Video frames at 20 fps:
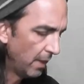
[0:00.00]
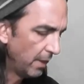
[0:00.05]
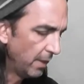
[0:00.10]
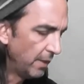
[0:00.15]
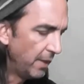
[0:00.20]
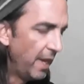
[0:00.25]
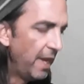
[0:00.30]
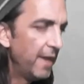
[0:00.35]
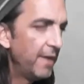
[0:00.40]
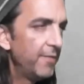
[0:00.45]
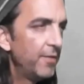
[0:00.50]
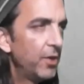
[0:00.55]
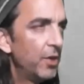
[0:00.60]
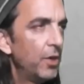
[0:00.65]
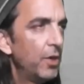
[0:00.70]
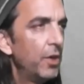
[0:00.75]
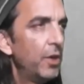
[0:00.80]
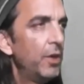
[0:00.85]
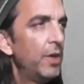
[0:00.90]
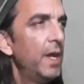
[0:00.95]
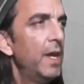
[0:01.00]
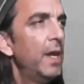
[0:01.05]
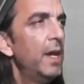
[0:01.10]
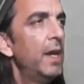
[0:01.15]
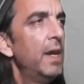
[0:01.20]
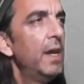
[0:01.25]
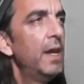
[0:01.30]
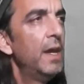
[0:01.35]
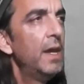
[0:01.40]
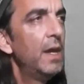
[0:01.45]
Never
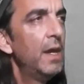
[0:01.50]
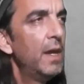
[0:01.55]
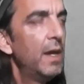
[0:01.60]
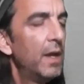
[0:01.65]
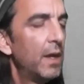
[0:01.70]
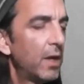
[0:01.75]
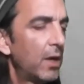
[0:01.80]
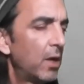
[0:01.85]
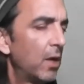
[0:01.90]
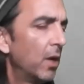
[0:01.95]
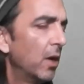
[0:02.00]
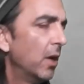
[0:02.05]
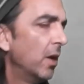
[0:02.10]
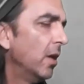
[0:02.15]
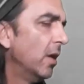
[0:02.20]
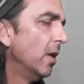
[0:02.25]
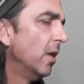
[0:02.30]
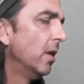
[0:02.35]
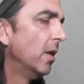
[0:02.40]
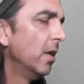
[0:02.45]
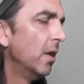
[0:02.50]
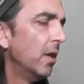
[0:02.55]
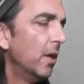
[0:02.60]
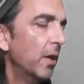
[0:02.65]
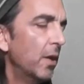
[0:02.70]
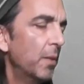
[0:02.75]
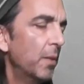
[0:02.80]
did occur to